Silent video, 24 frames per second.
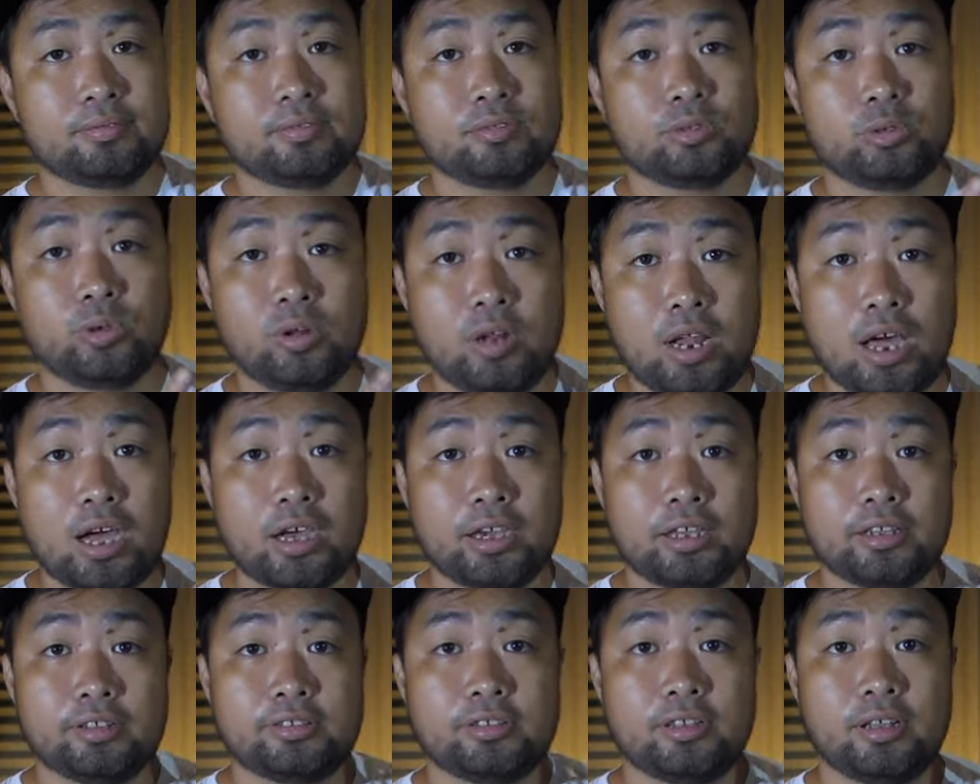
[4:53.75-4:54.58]
to lock
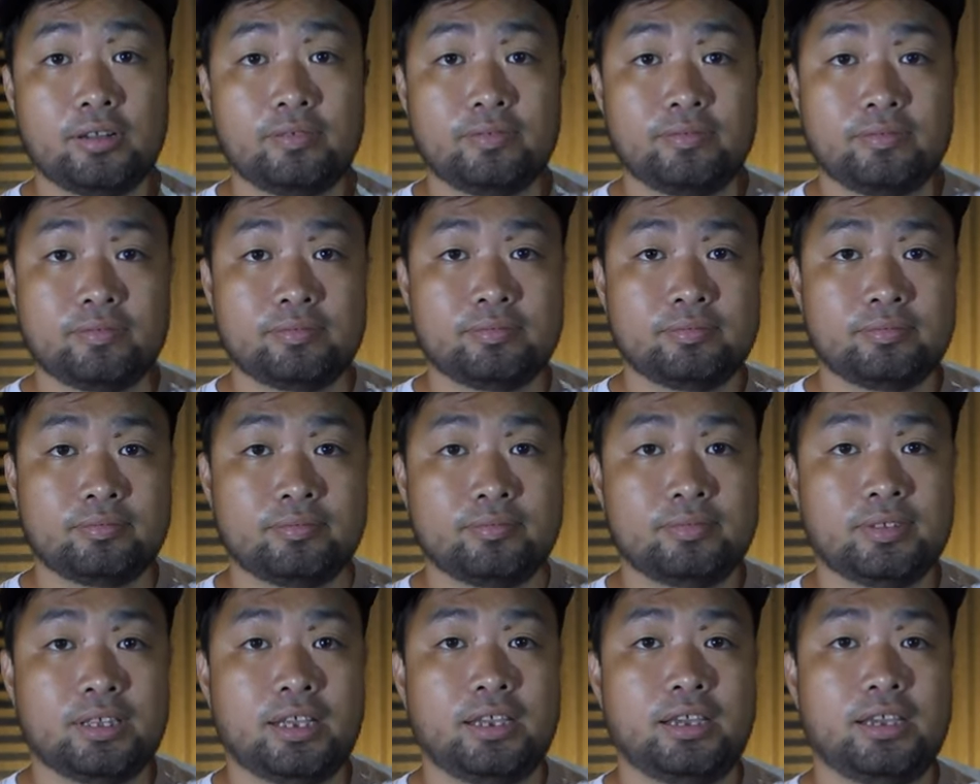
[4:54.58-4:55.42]
itself
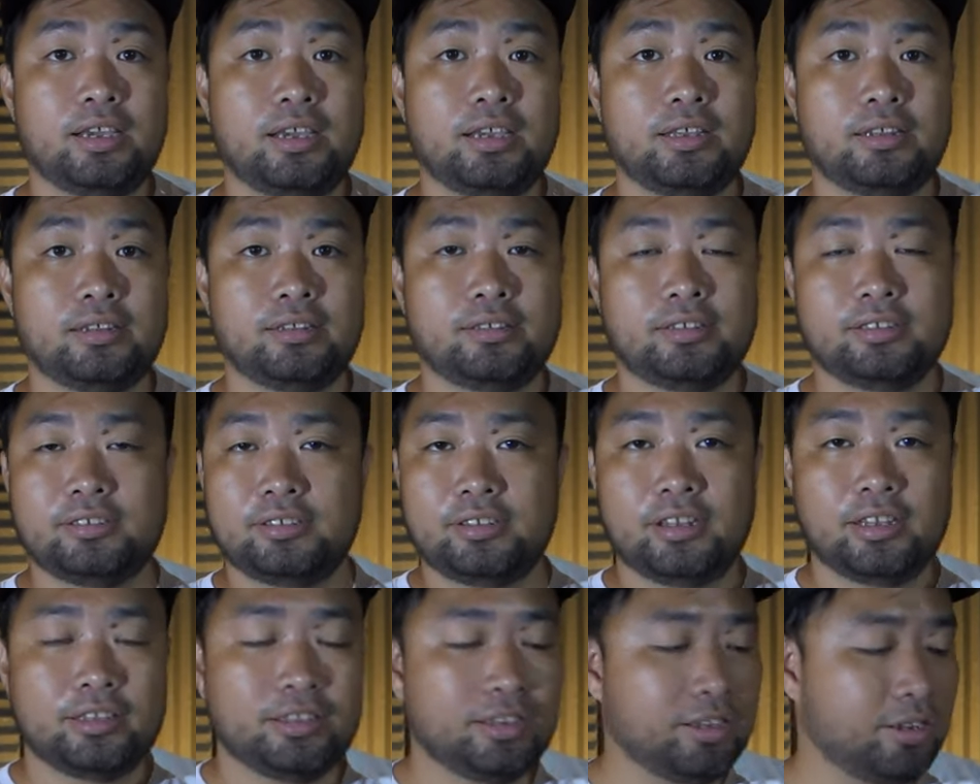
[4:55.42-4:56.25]
and it's
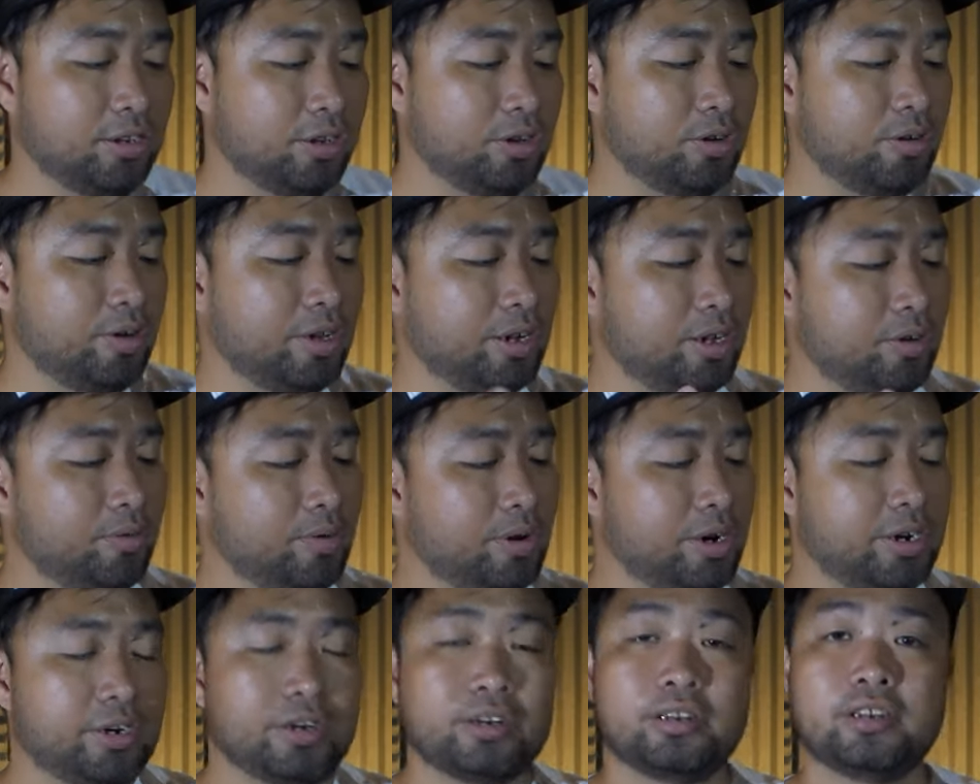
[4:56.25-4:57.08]
not gonna go
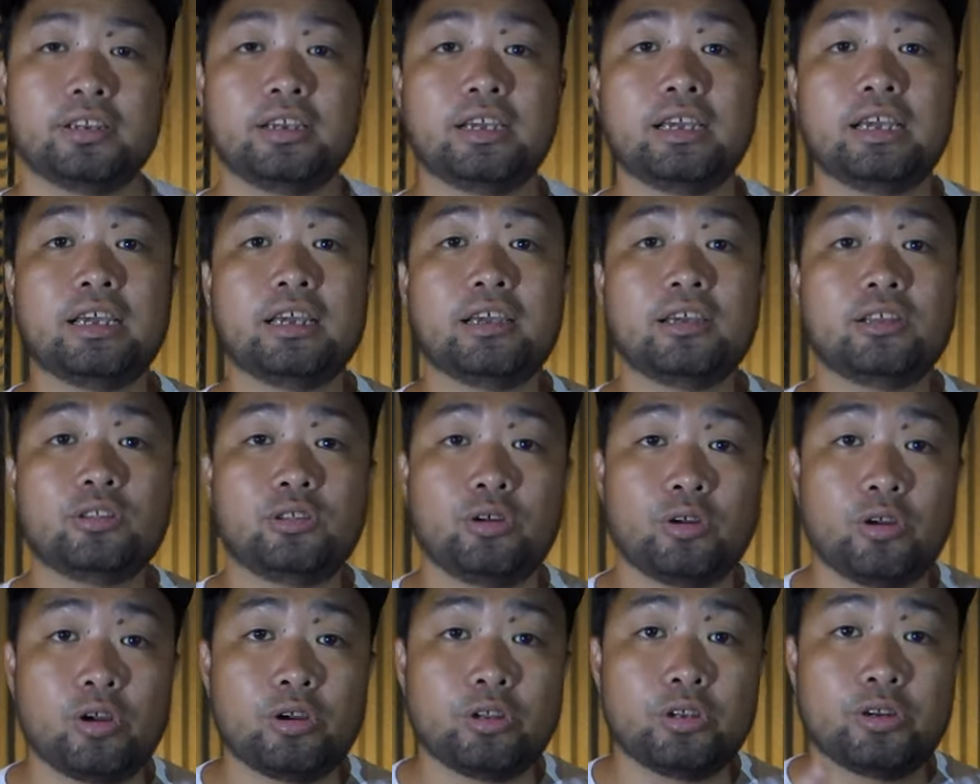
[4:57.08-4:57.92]
anywhere so
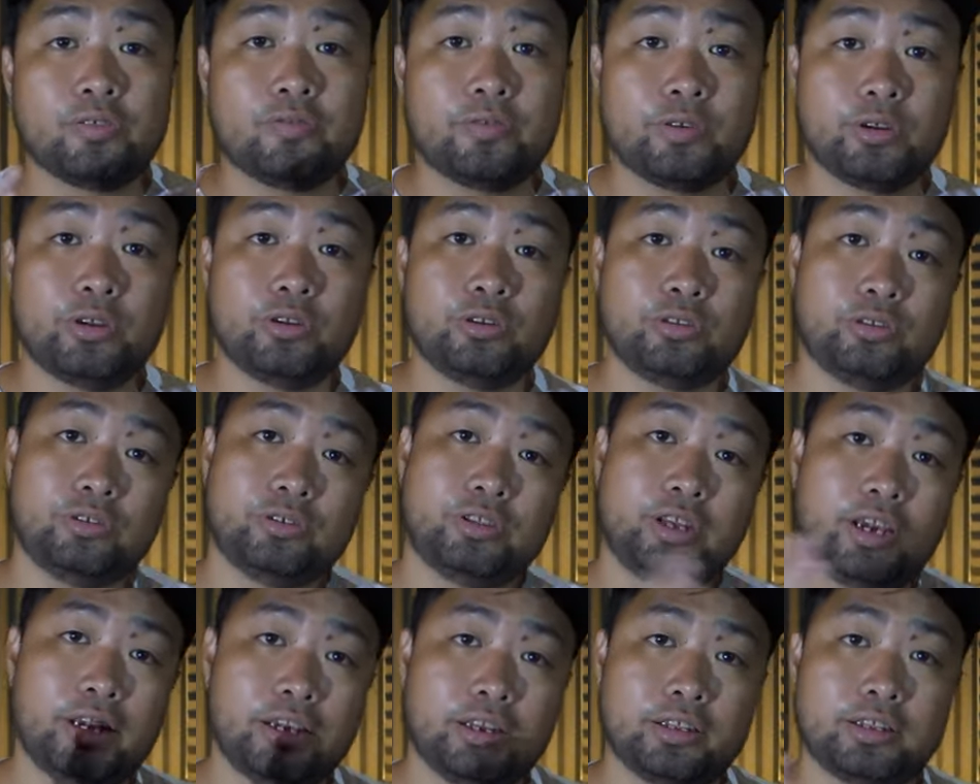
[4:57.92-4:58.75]
in order for you to
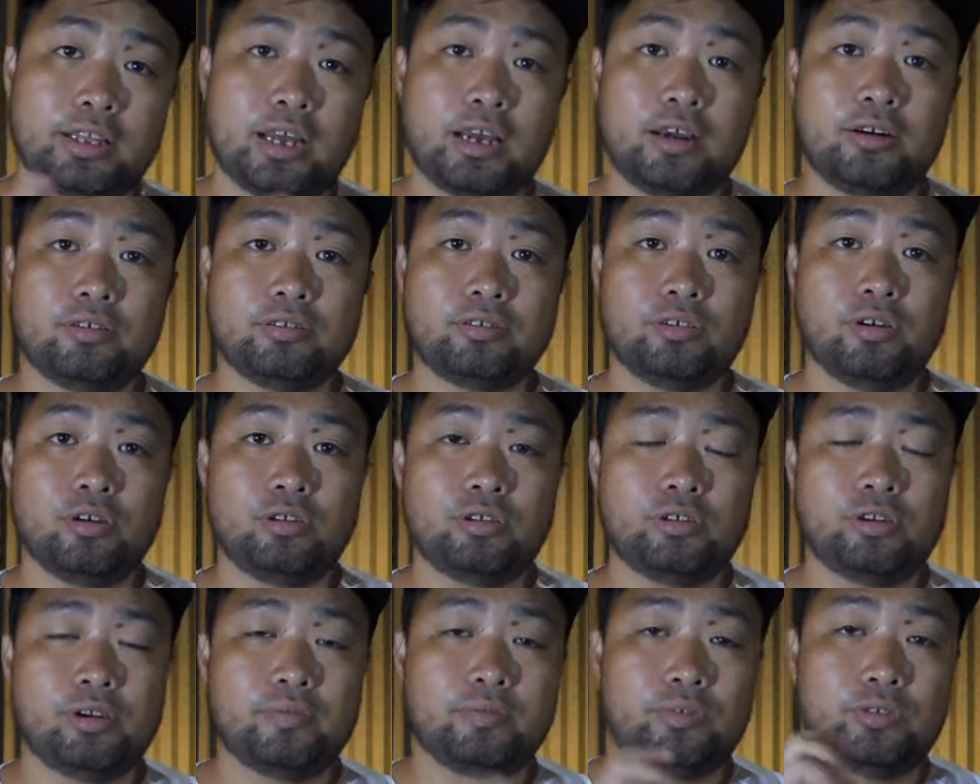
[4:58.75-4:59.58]
take it out
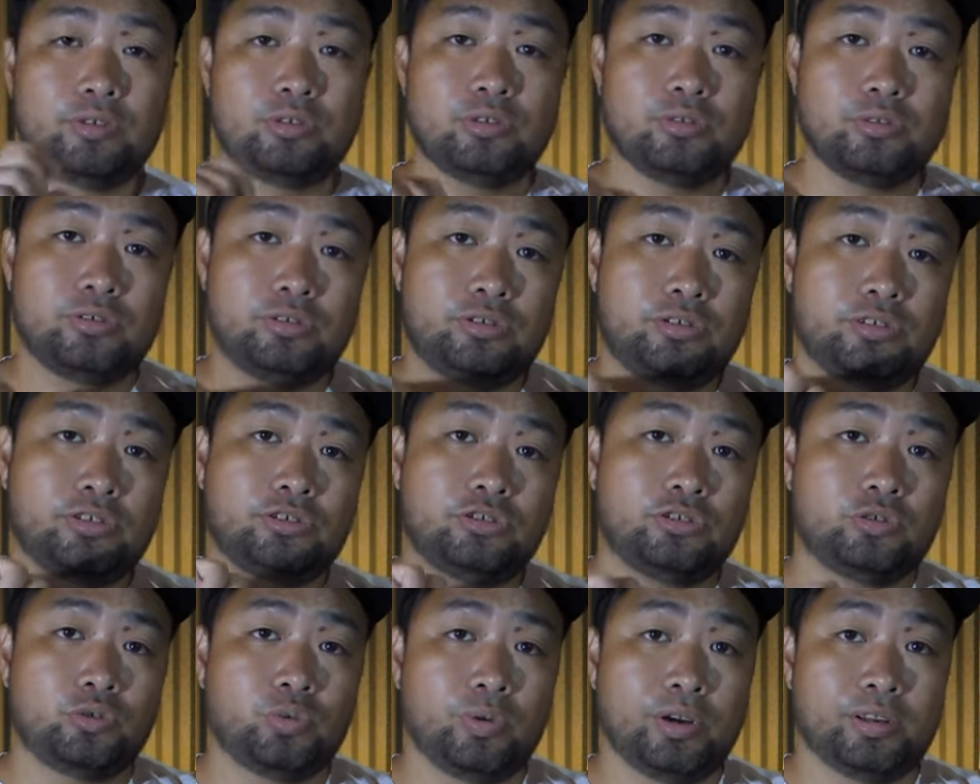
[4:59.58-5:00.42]
all you have to do is
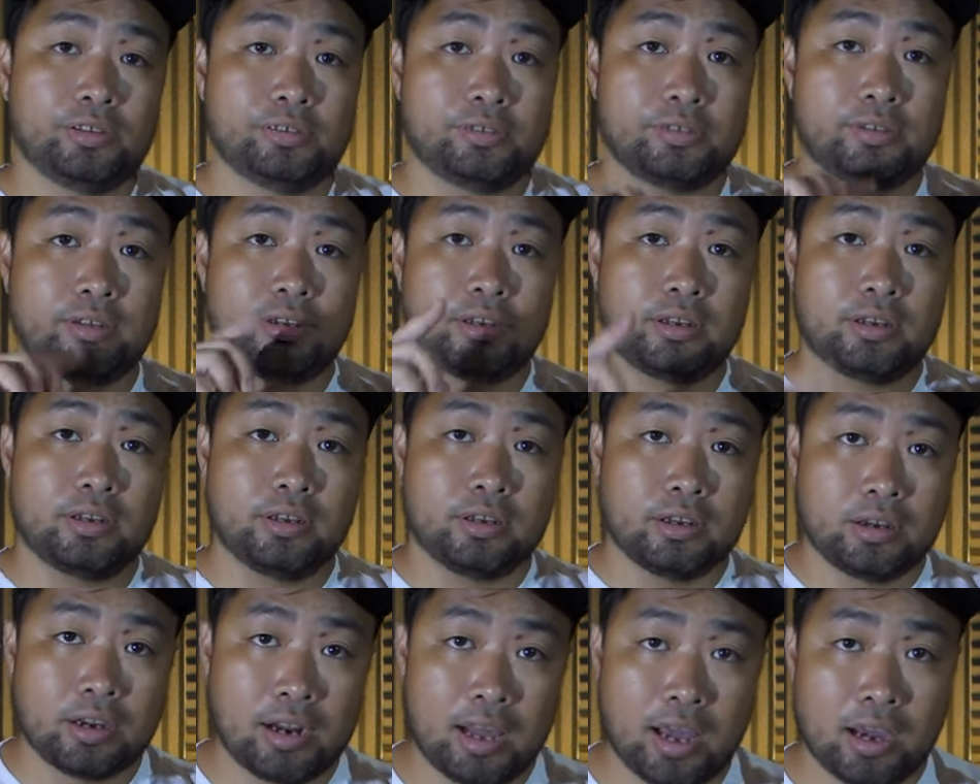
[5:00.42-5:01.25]
just twist
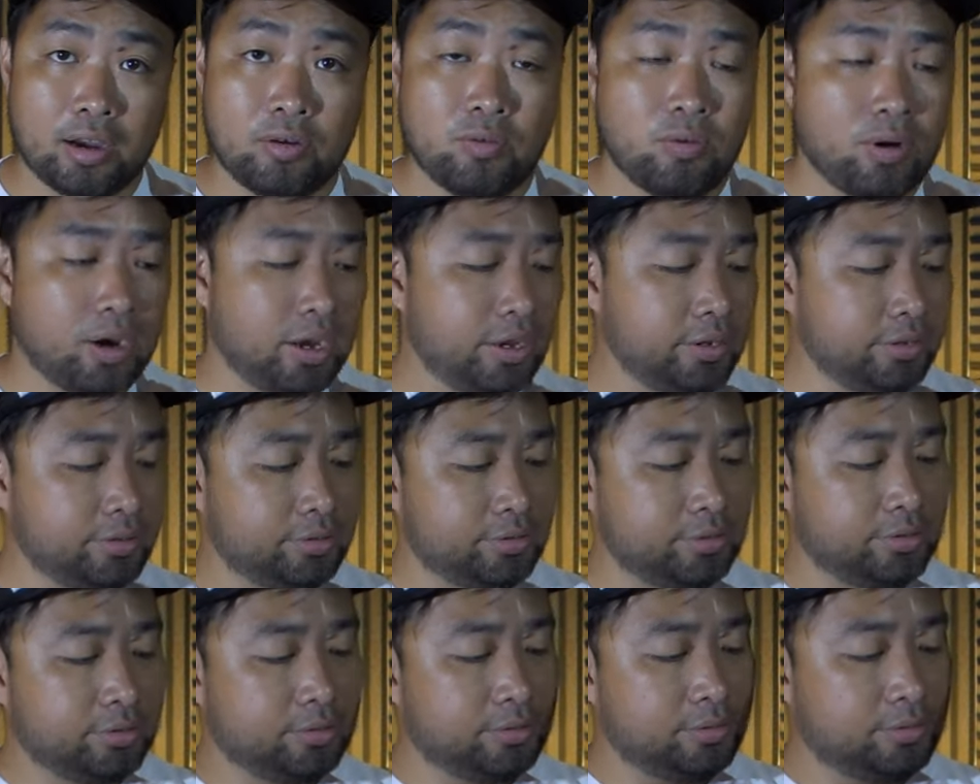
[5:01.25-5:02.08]

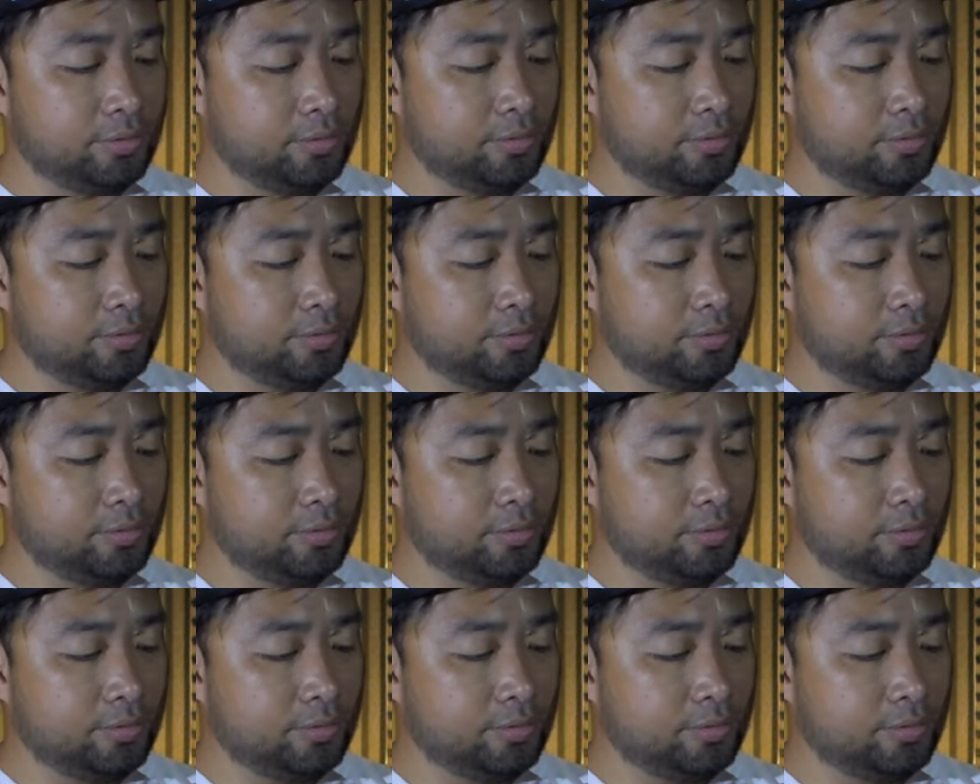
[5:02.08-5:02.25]
clockwise